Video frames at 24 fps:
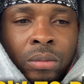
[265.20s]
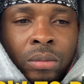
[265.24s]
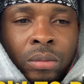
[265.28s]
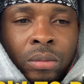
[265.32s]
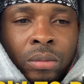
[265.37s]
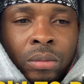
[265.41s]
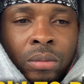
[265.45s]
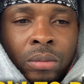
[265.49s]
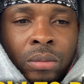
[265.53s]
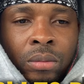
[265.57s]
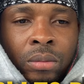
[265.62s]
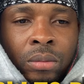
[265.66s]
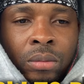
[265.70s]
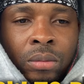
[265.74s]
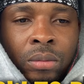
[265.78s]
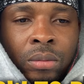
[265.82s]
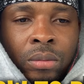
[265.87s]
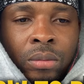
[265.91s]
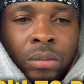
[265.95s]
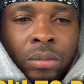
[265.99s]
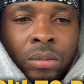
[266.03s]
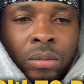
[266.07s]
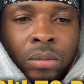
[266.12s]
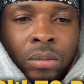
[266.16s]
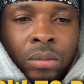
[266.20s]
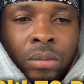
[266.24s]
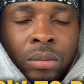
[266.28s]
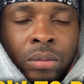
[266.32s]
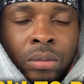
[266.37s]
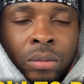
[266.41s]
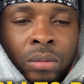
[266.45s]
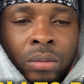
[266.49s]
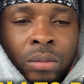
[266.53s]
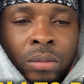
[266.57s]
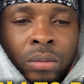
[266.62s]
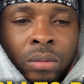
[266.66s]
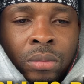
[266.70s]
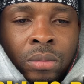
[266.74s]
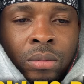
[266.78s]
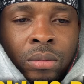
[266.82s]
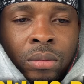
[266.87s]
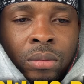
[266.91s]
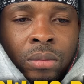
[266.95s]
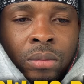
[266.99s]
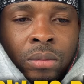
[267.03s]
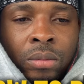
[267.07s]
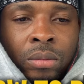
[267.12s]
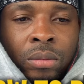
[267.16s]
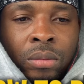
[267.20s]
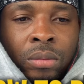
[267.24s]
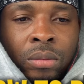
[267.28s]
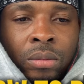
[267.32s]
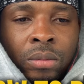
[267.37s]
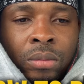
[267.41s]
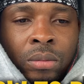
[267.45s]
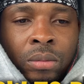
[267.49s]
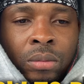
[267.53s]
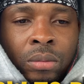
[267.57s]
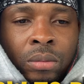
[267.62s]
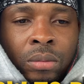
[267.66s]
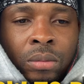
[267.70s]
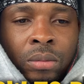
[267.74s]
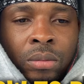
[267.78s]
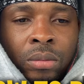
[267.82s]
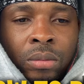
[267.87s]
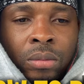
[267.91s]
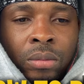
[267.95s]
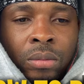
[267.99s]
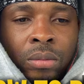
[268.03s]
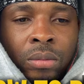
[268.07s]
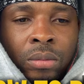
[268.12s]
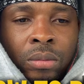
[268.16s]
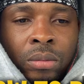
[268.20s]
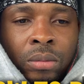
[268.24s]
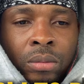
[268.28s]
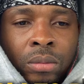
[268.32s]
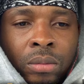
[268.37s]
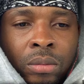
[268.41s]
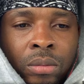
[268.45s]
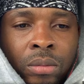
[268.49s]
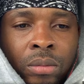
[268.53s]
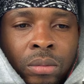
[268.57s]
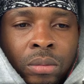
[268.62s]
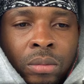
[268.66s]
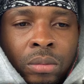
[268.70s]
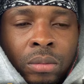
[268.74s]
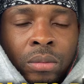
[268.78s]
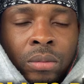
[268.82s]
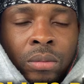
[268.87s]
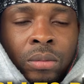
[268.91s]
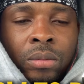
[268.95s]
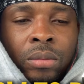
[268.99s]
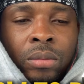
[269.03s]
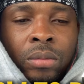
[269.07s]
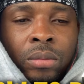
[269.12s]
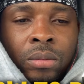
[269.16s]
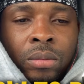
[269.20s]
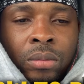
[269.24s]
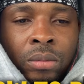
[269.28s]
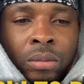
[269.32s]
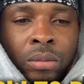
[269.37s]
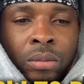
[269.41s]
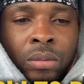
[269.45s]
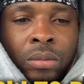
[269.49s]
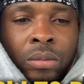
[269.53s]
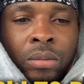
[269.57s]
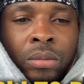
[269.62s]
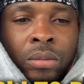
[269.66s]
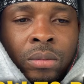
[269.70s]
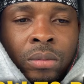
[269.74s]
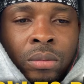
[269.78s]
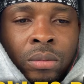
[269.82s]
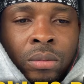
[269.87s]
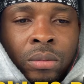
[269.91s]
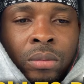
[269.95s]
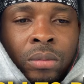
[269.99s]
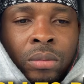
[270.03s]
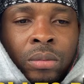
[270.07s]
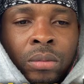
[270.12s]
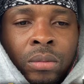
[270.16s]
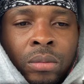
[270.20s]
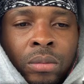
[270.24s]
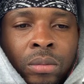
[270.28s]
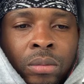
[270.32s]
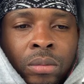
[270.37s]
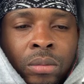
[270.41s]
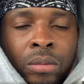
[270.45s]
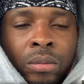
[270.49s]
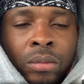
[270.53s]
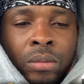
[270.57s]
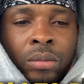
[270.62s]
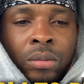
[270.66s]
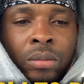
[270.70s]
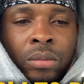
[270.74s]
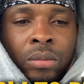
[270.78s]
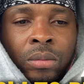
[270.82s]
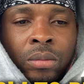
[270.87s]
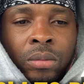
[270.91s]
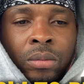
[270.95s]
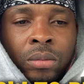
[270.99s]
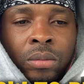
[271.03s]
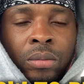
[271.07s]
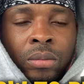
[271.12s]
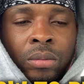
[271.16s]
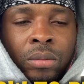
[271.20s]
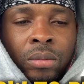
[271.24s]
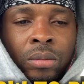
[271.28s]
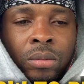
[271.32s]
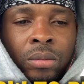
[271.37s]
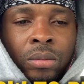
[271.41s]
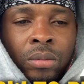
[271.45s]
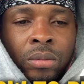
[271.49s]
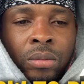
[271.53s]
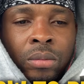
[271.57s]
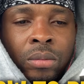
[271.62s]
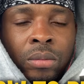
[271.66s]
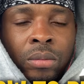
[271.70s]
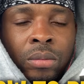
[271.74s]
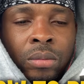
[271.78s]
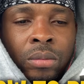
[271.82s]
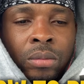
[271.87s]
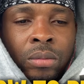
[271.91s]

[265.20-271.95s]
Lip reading: This person isn't speaking.